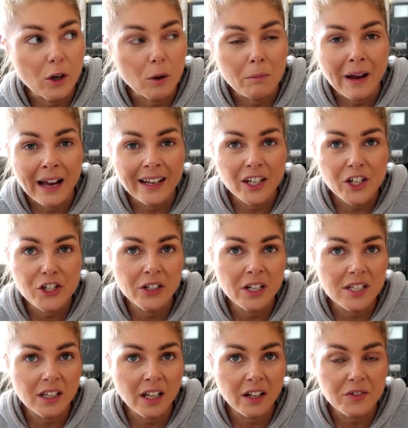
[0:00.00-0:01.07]
You know, Maggie, she
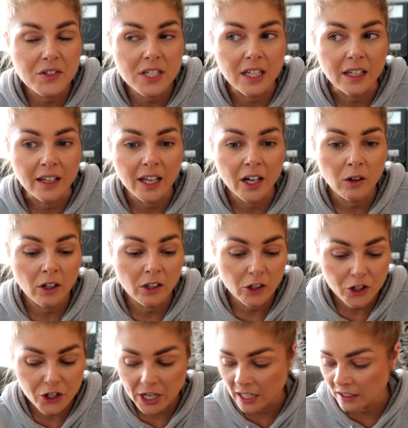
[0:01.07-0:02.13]
does a lot of skincare on
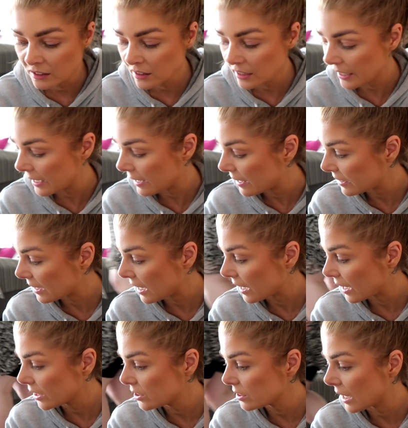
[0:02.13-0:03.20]
her channel, and
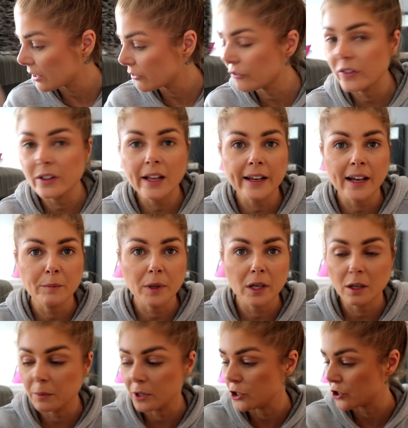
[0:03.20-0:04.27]
I feel like I'm
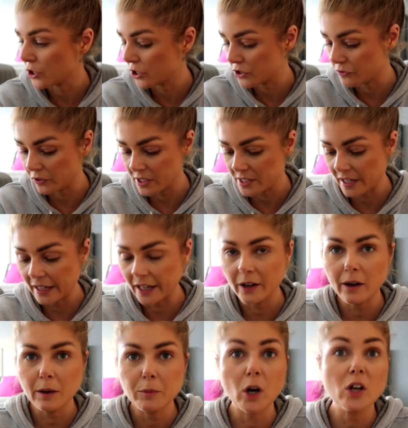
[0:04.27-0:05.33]
gonna be judged for the
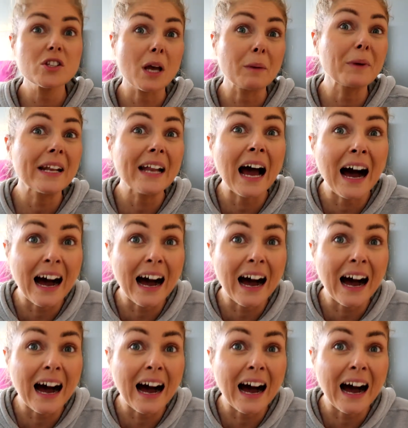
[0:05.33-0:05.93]
skincare I brought. So I'm gonna.